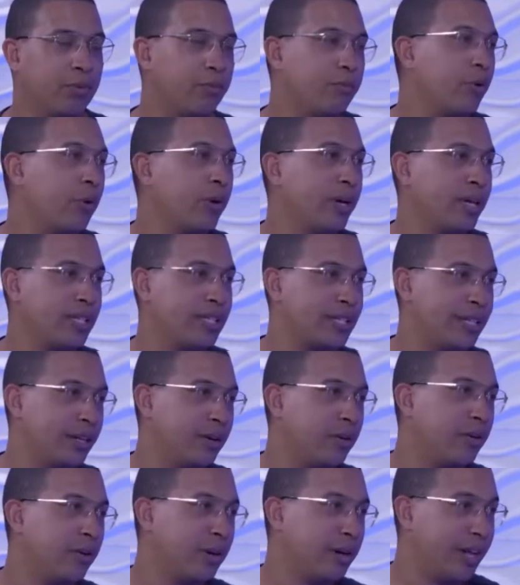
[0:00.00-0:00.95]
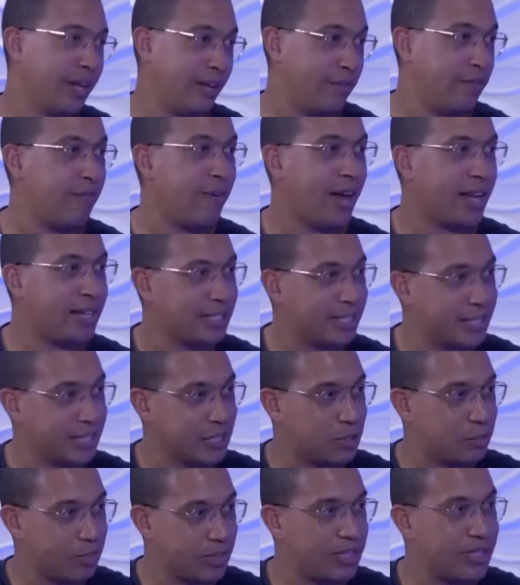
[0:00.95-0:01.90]
focused in on investing
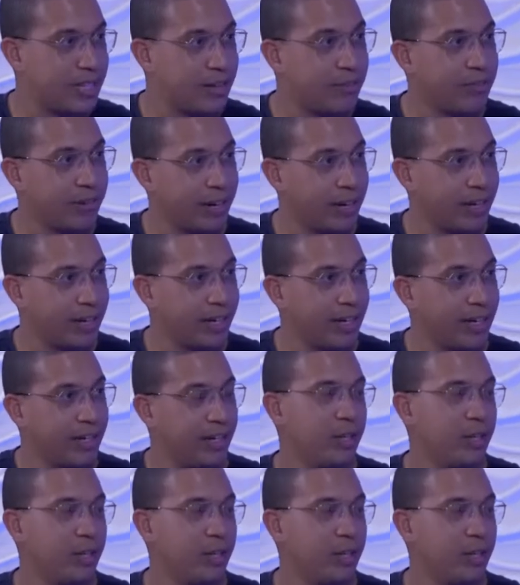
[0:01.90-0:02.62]
specifically.